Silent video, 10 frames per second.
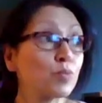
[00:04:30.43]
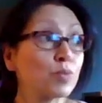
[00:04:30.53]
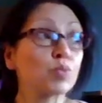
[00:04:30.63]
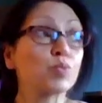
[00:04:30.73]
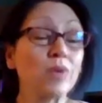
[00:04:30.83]

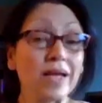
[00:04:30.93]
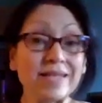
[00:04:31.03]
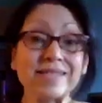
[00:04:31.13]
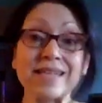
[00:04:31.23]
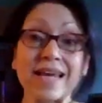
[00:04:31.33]
was
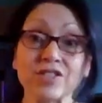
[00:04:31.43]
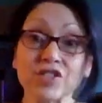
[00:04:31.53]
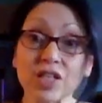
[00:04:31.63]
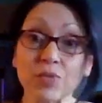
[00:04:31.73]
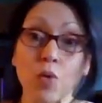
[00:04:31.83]

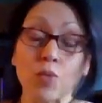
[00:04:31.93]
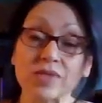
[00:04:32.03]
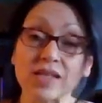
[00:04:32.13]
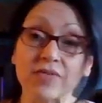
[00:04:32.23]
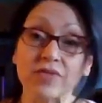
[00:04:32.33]
essentially what
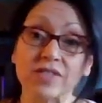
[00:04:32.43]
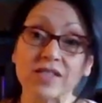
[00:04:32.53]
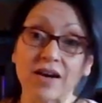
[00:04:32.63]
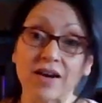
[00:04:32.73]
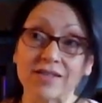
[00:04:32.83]
was given
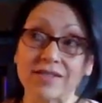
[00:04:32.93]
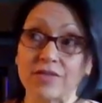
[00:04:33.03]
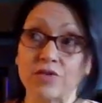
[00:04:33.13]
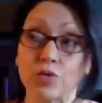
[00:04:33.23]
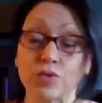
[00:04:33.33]
to us
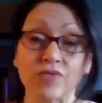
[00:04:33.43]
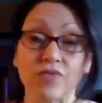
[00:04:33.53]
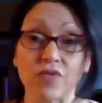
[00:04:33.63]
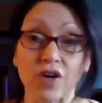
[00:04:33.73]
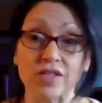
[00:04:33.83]
in those
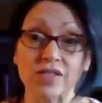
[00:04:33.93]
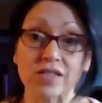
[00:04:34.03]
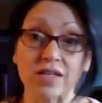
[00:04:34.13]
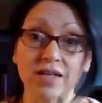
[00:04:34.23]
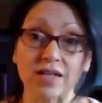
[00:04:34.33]

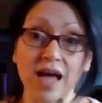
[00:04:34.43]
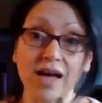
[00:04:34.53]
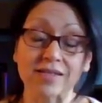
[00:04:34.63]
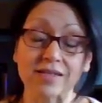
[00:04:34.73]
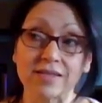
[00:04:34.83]
first
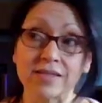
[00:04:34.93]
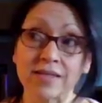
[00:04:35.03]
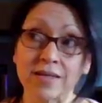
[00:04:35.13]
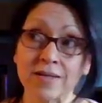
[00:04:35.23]
classes.